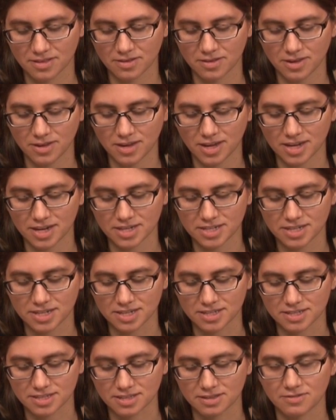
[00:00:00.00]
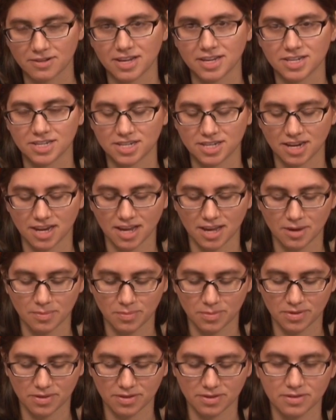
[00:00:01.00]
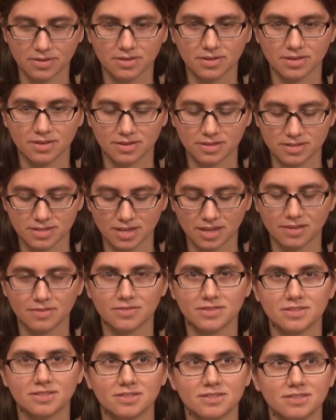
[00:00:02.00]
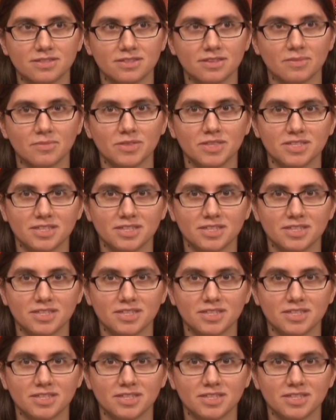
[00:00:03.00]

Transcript: You get it just to the right shape. Some of the